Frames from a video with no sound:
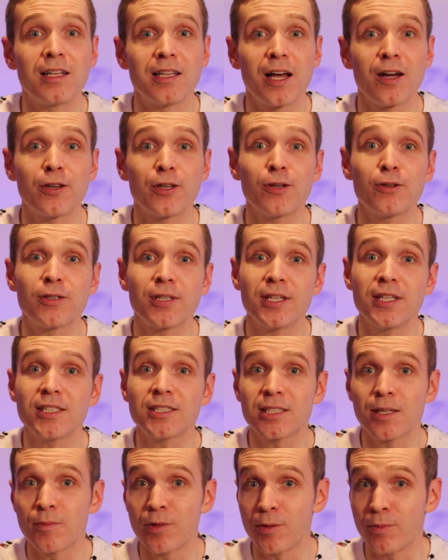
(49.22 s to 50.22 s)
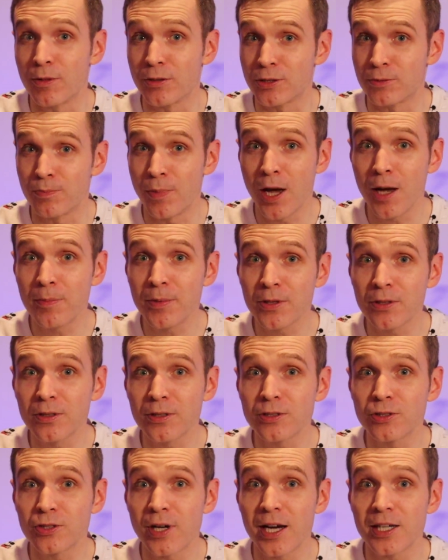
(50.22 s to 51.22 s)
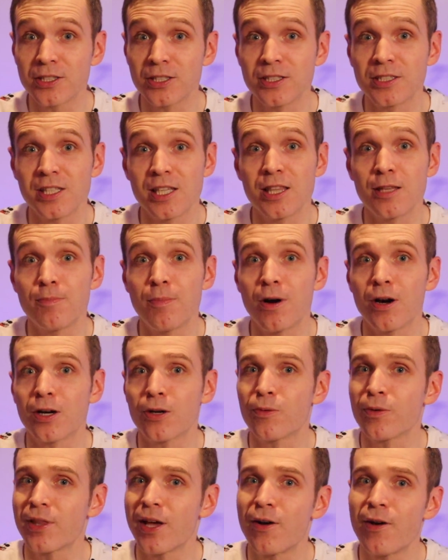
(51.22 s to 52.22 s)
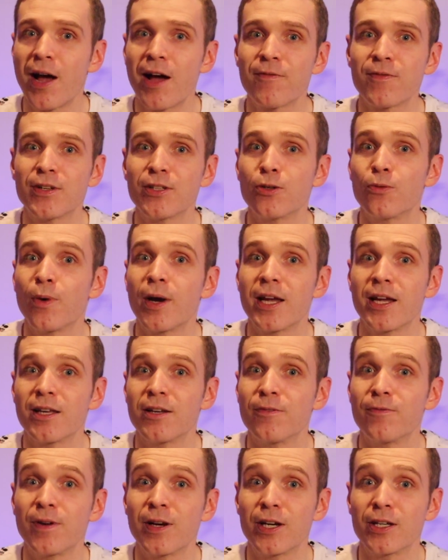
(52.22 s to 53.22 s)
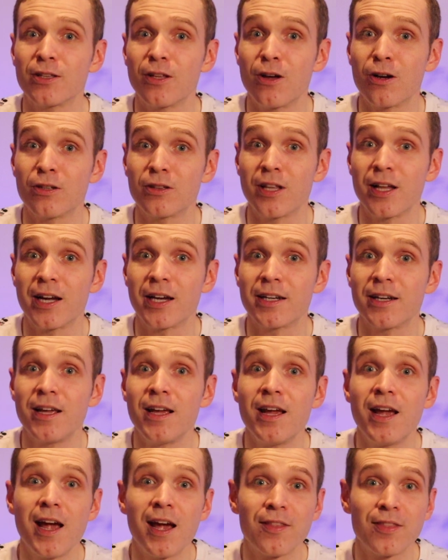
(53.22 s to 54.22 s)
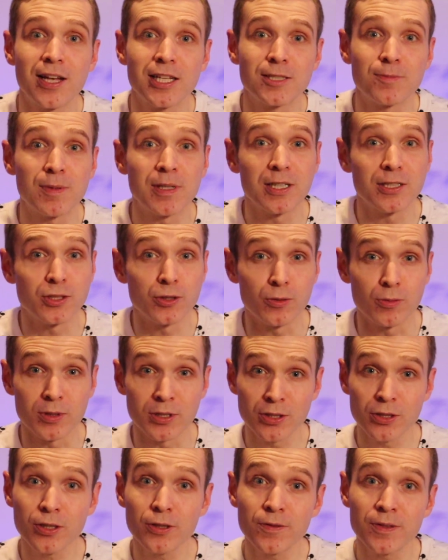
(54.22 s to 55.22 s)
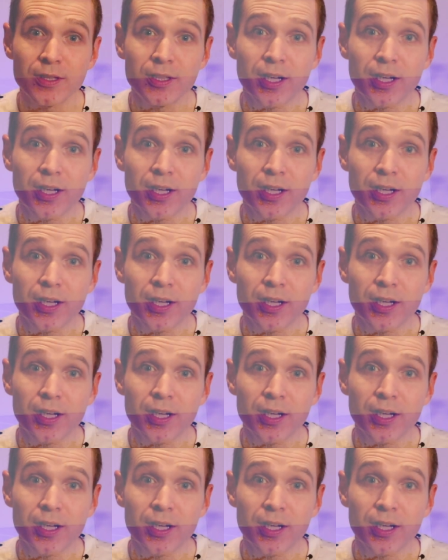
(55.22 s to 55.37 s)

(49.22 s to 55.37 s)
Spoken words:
allow you to hit some of the most popular attractions in the park without having to wait in a very long line, and that's because you reserve a